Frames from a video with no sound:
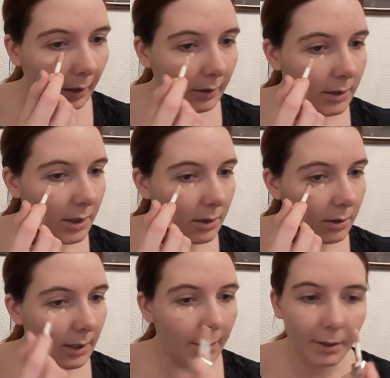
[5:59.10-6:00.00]
and
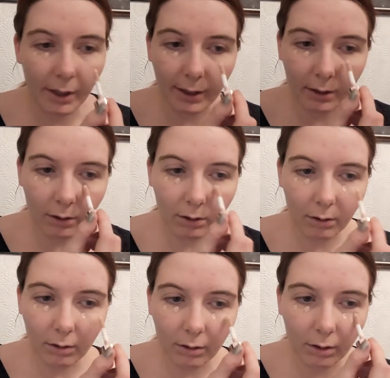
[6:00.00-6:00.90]
just dabbing it
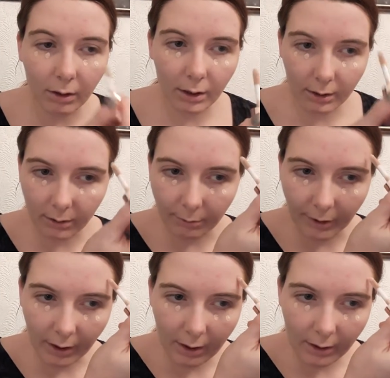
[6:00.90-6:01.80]
on under
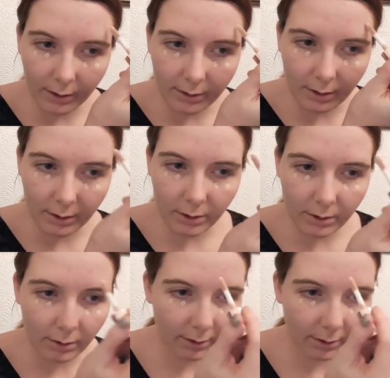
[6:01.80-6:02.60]
my eyes and just